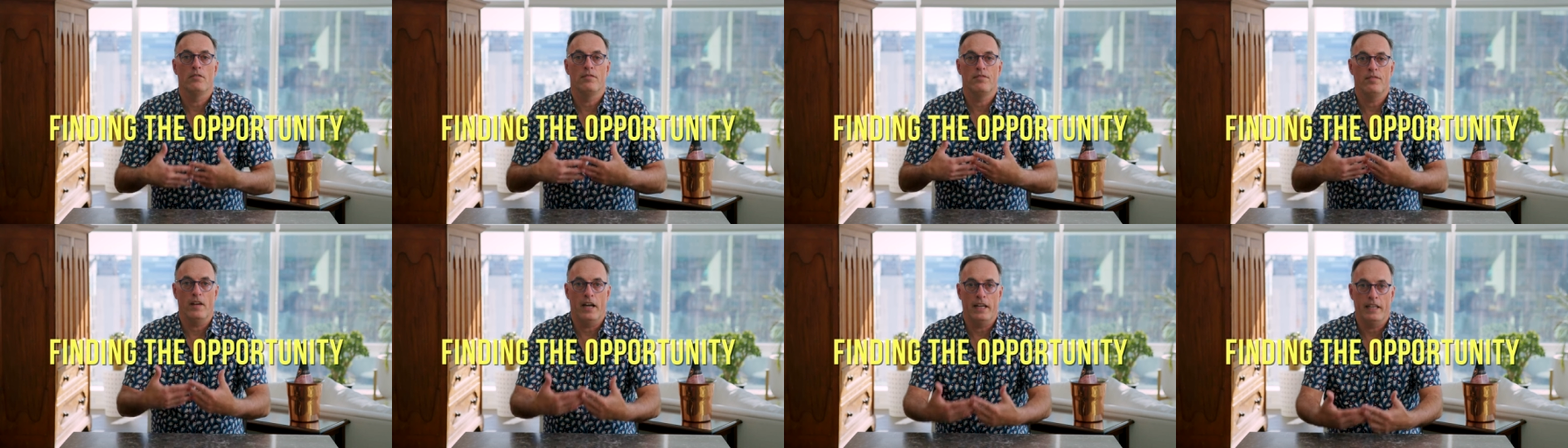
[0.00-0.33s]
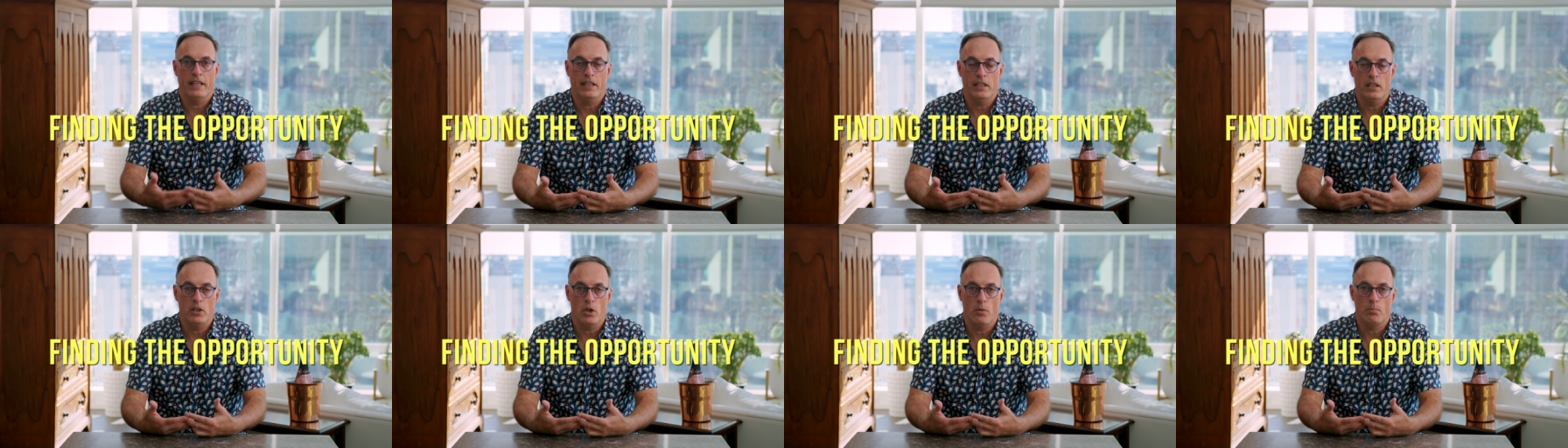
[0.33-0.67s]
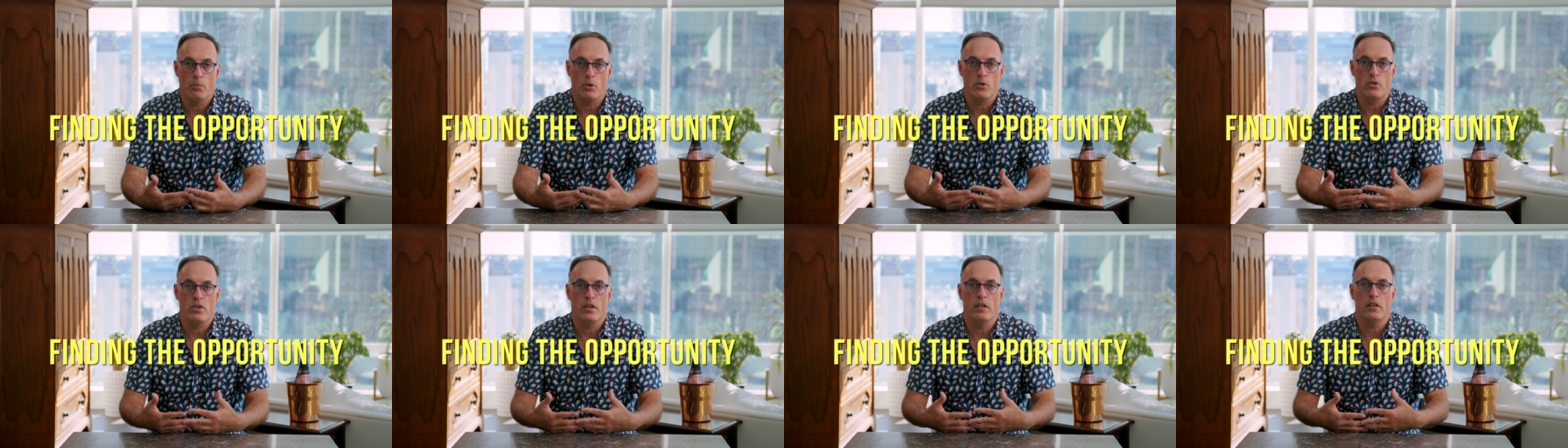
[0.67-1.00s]
finding the
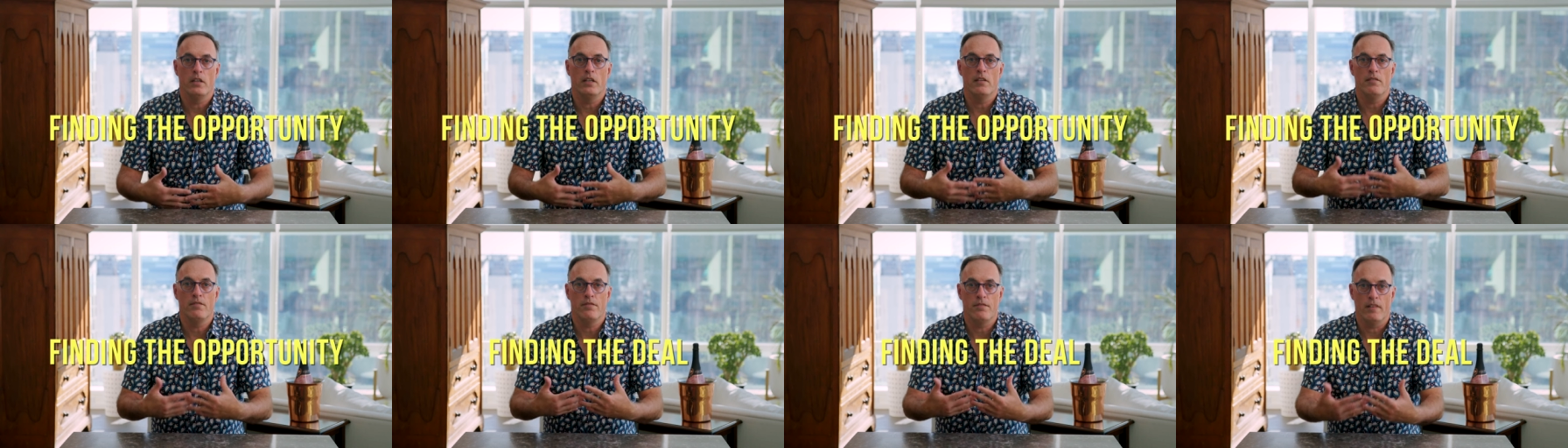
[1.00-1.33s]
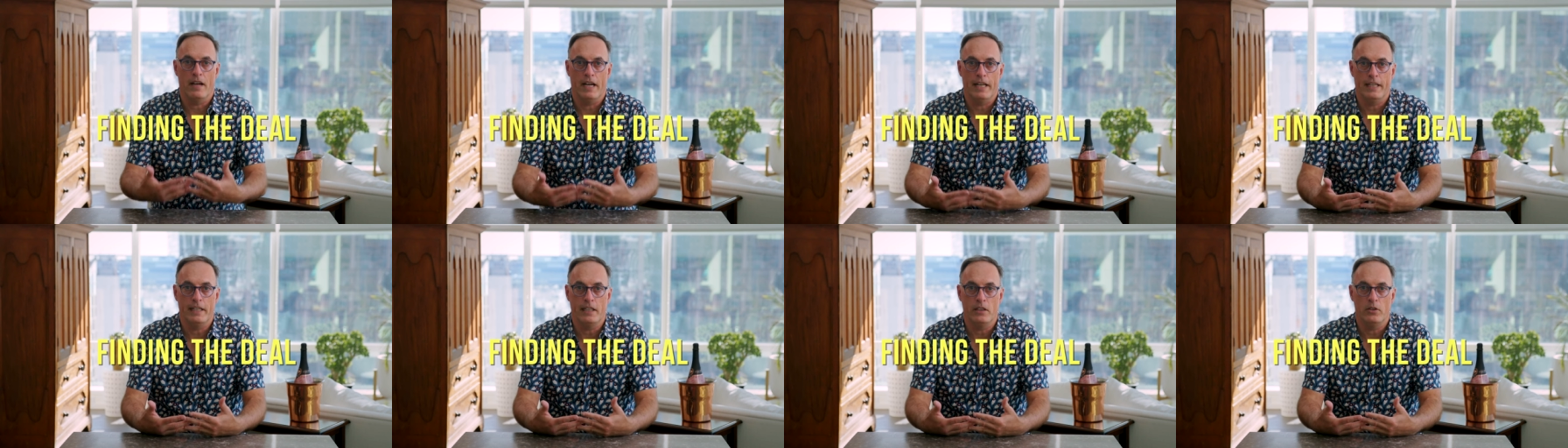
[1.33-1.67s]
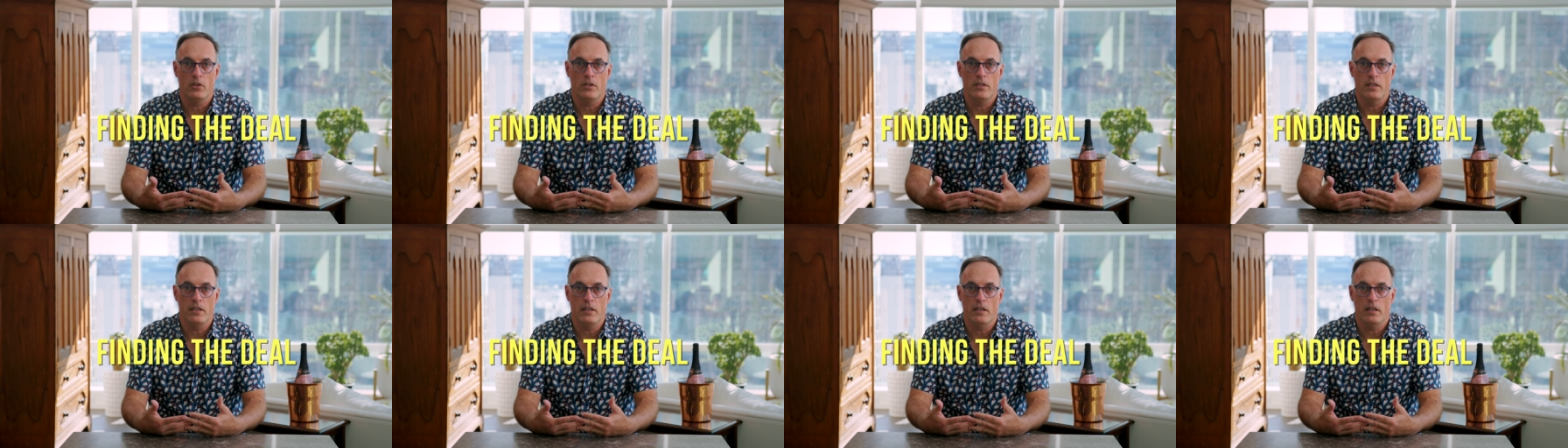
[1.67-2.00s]
opportunity, finding
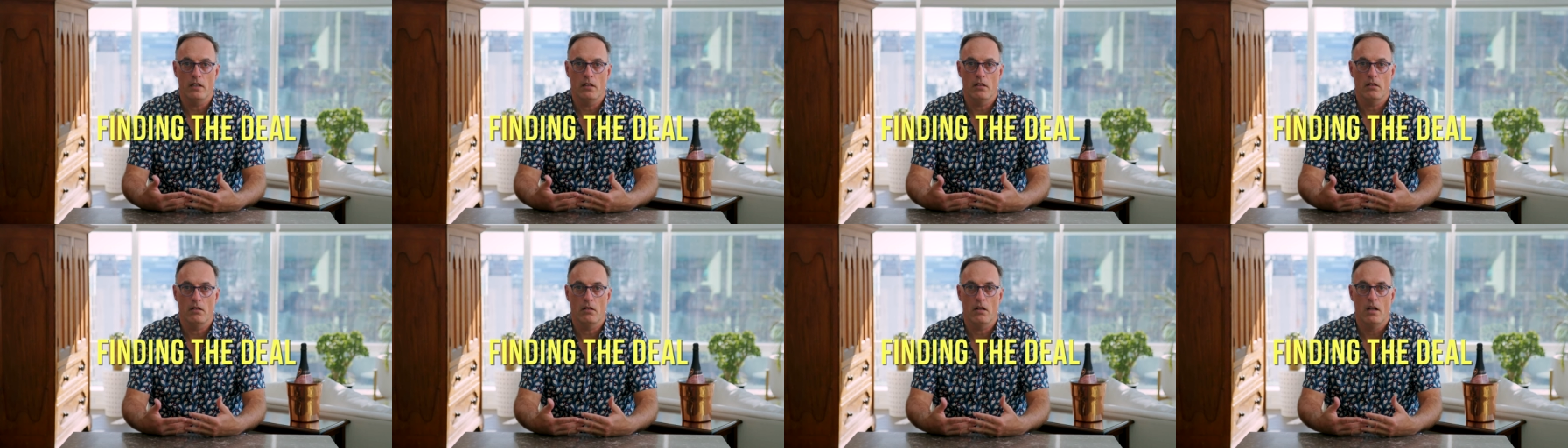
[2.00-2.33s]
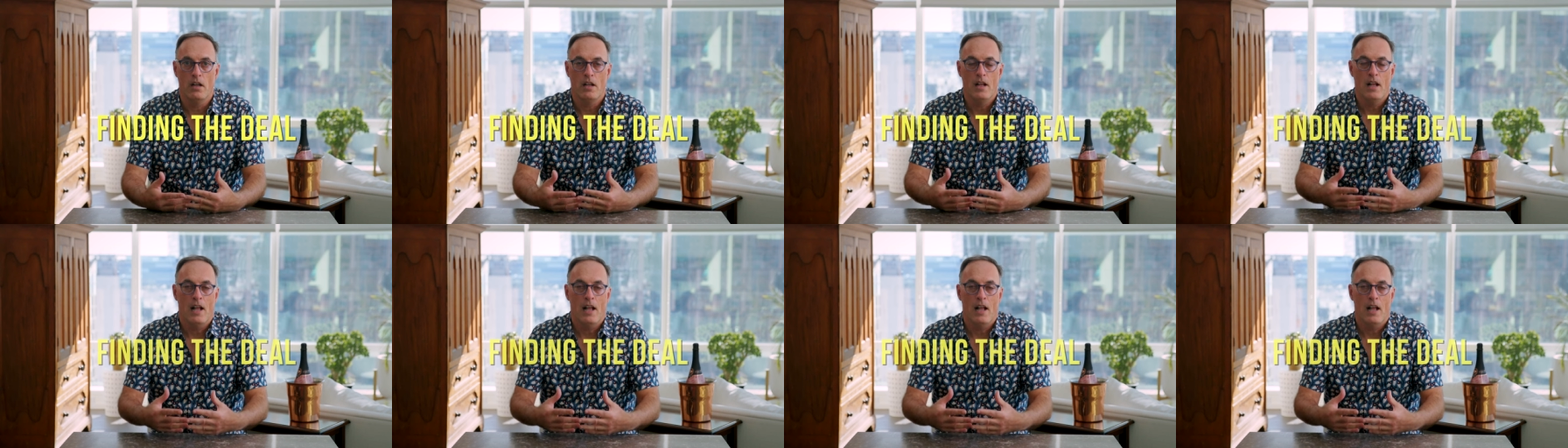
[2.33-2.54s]
the deal.